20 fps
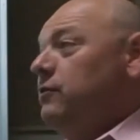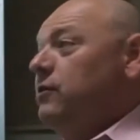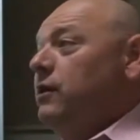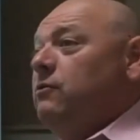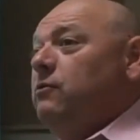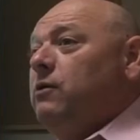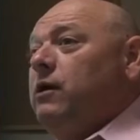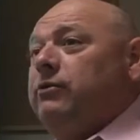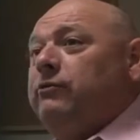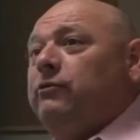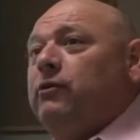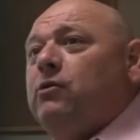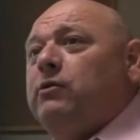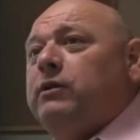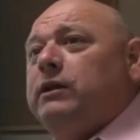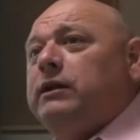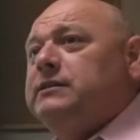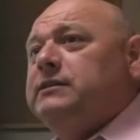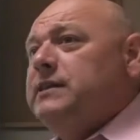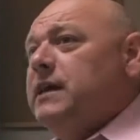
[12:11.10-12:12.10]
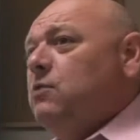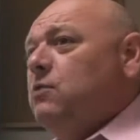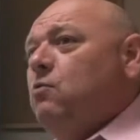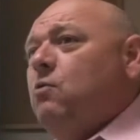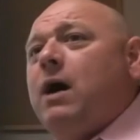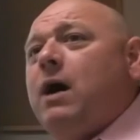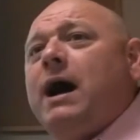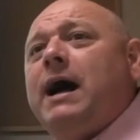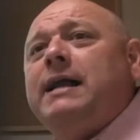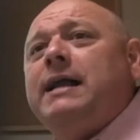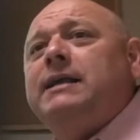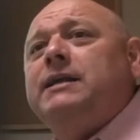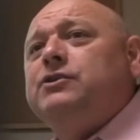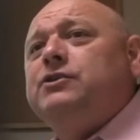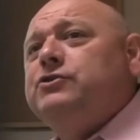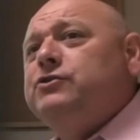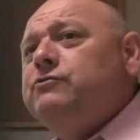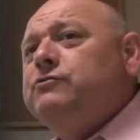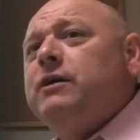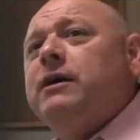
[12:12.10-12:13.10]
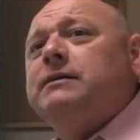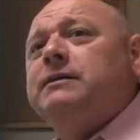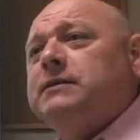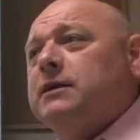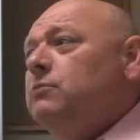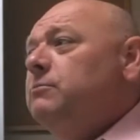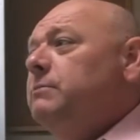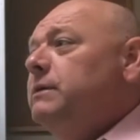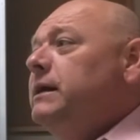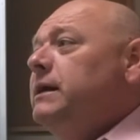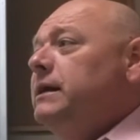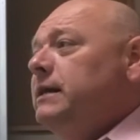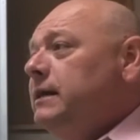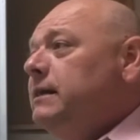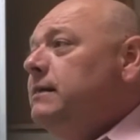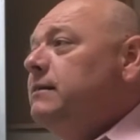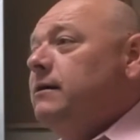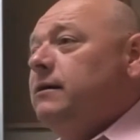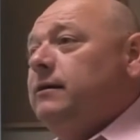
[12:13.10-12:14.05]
at the great white throne and say, Why did you not tell me anything?